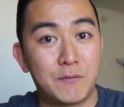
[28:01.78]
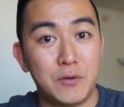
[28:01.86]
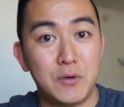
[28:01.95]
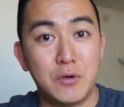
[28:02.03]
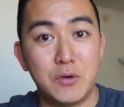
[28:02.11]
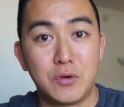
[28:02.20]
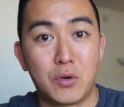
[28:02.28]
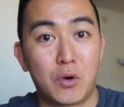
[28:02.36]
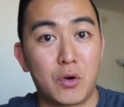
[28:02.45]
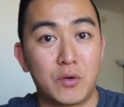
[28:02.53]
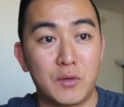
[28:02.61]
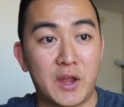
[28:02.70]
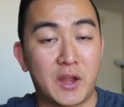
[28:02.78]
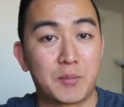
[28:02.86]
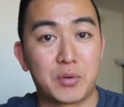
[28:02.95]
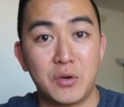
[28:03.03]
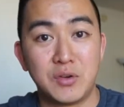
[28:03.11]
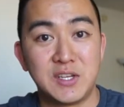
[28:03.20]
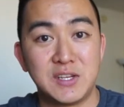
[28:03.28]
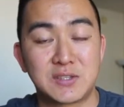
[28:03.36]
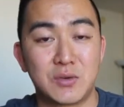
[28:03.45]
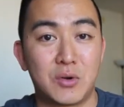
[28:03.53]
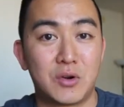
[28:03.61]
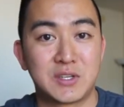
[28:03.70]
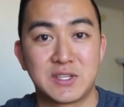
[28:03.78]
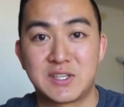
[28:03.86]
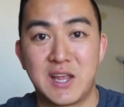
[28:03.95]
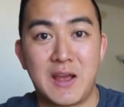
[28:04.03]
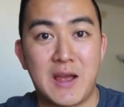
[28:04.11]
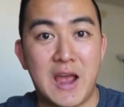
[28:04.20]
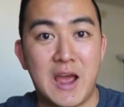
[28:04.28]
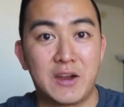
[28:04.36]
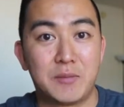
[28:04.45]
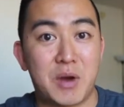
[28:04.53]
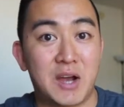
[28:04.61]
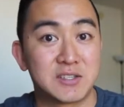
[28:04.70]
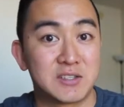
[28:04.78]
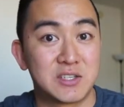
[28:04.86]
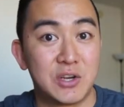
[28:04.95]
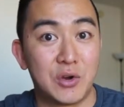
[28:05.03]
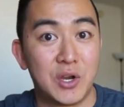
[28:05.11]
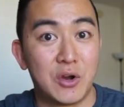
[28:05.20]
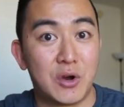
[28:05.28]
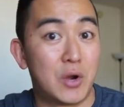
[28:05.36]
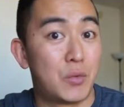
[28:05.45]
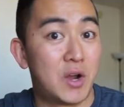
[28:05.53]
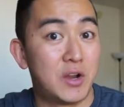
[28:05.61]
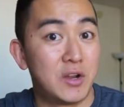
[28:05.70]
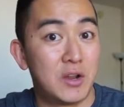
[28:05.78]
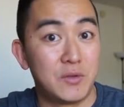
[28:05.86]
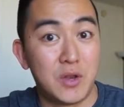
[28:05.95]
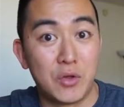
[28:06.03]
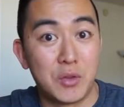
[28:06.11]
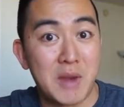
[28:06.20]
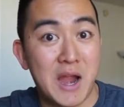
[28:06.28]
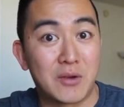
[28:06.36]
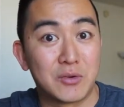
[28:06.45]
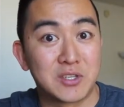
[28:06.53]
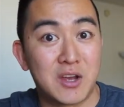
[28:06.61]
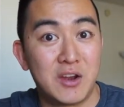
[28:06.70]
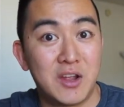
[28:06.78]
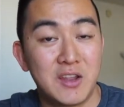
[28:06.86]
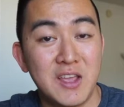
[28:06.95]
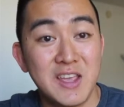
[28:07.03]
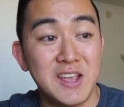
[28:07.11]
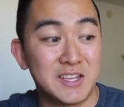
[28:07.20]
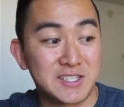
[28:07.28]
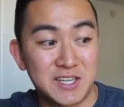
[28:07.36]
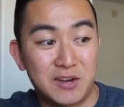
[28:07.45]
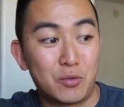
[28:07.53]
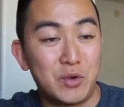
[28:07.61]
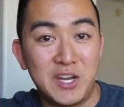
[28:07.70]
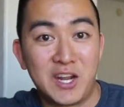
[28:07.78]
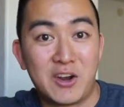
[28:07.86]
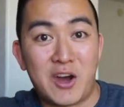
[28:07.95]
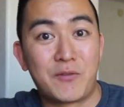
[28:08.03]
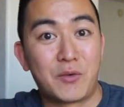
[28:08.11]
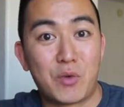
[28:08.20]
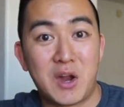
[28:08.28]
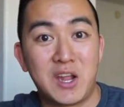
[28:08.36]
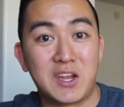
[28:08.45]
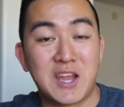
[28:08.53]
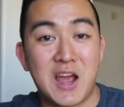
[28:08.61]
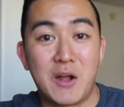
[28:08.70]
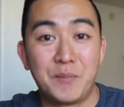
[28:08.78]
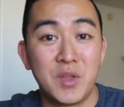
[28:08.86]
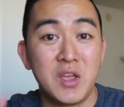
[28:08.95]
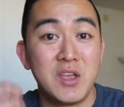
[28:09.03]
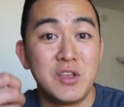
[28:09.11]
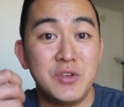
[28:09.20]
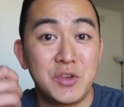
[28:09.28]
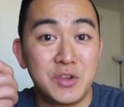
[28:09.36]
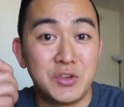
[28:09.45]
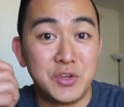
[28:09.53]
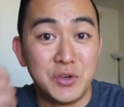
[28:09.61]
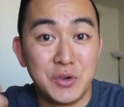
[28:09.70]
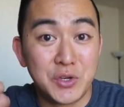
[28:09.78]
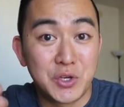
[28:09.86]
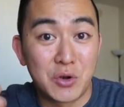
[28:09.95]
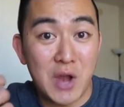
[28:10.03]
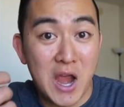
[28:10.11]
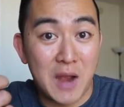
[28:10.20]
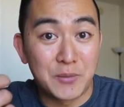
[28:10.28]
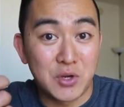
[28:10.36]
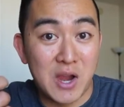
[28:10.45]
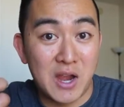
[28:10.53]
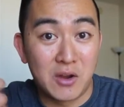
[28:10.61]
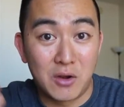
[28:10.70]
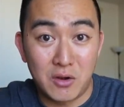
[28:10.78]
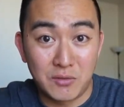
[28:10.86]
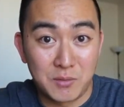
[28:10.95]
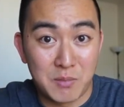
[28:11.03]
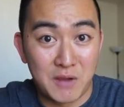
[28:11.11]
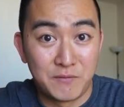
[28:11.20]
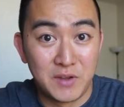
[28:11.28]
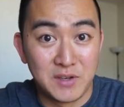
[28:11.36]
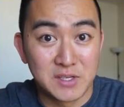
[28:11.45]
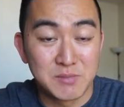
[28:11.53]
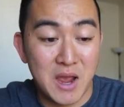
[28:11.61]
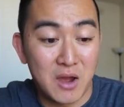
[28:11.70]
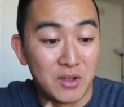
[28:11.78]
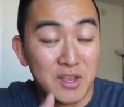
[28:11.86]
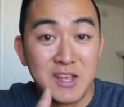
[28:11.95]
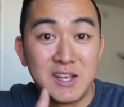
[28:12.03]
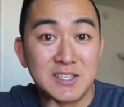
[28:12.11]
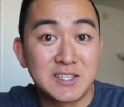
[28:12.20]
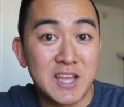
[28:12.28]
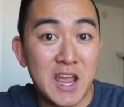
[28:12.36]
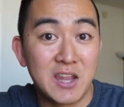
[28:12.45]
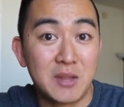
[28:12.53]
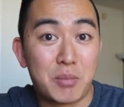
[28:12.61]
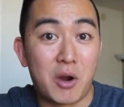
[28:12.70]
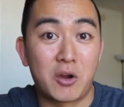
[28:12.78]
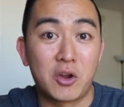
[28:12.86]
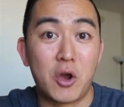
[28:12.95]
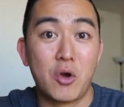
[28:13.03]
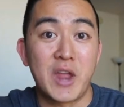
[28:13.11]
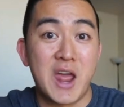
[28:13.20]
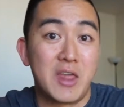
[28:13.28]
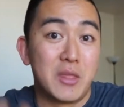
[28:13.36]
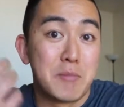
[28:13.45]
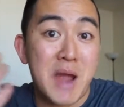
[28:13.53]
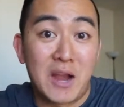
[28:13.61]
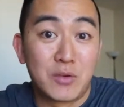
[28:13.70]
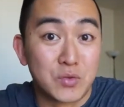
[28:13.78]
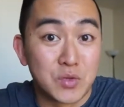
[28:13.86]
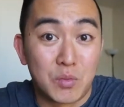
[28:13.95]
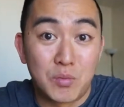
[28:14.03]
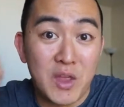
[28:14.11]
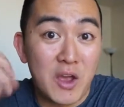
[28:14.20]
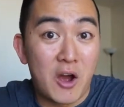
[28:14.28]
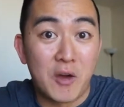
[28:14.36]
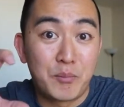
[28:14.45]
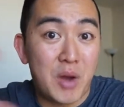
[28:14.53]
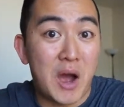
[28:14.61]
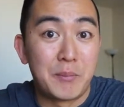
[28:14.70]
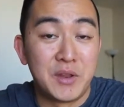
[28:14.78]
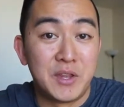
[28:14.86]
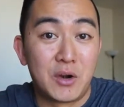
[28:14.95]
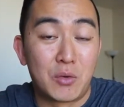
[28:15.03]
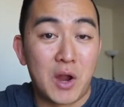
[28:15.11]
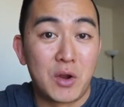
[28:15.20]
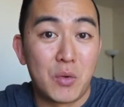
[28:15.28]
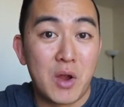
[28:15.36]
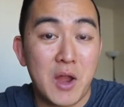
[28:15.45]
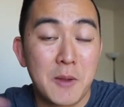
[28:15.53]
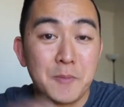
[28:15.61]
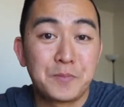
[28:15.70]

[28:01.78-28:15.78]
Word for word: food or like a protein source, let's say I had a box of cereal and I want to know the macros on it, instead of reading it off and writing down, you can use your app tracker, MyFitnessPal, scan the barcode and the macros will pop in there right away.